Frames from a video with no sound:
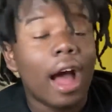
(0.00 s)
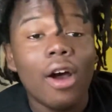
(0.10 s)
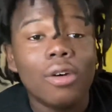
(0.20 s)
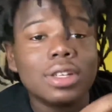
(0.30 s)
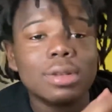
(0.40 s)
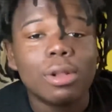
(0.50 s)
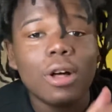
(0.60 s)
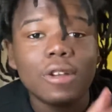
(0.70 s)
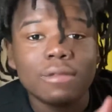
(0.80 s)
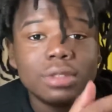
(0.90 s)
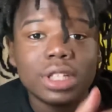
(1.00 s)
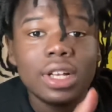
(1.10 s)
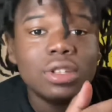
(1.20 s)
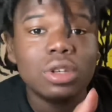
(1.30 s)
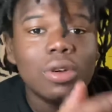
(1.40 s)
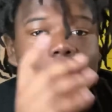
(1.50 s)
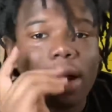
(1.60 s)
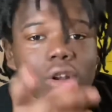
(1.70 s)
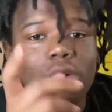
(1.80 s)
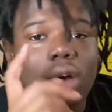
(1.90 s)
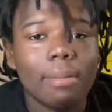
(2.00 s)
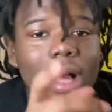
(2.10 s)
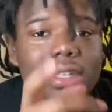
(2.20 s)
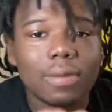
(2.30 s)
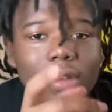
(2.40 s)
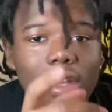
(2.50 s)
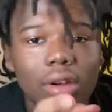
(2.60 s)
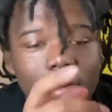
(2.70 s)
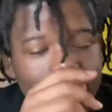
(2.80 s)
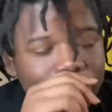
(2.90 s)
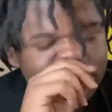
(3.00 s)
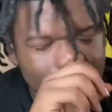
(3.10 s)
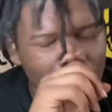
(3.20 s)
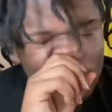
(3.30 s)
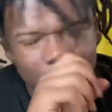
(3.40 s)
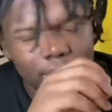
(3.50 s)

ordered some clothes from Shein too. I'm about to do an unboxing video. Well,